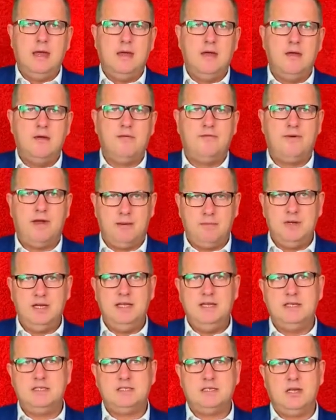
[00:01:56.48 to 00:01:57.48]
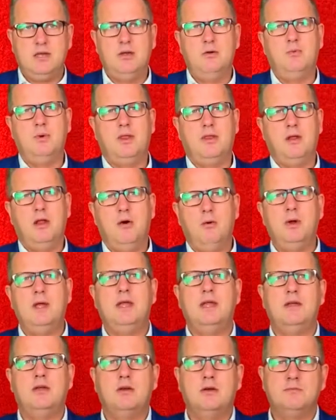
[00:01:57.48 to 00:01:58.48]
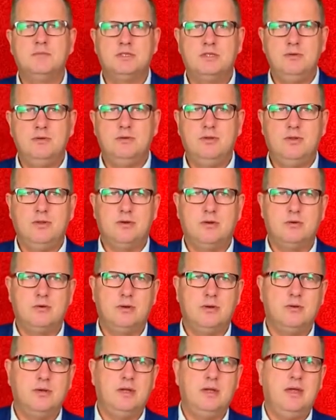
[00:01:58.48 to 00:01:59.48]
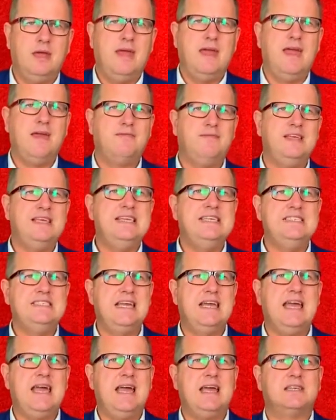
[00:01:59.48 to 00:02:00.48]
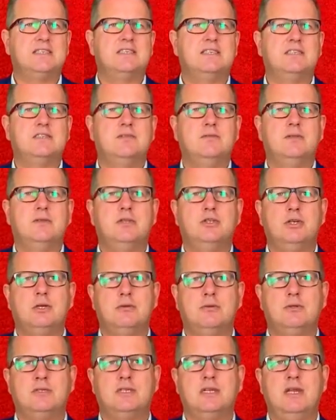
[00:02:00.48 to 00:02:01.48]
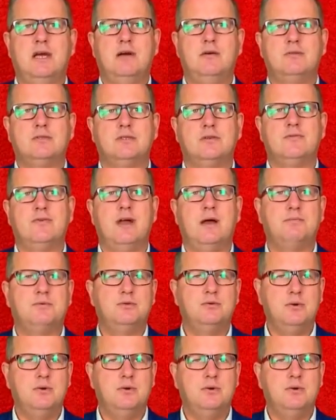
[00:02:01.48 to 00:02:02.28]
Families with lower incomes due to the corona have easier access to the children's allowance of up to